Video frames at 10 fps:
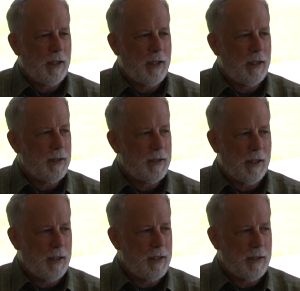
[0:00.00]
because
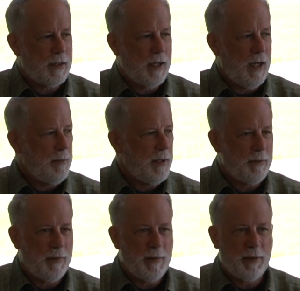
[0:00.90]
I just came
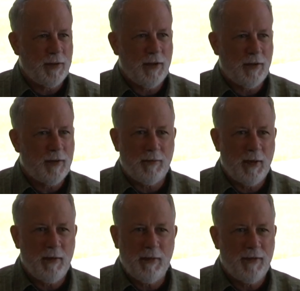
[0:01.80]
and people just
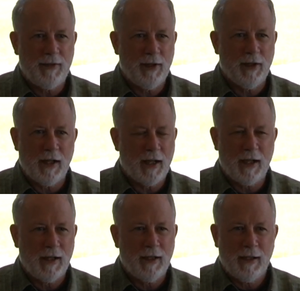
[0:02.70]
made me feel like
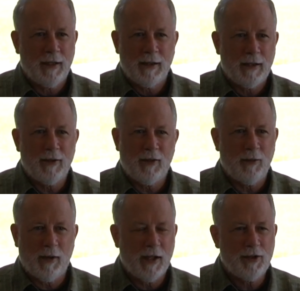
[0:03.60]
this
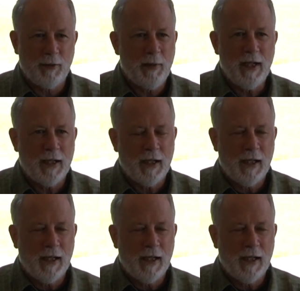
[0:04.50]
is where I should be.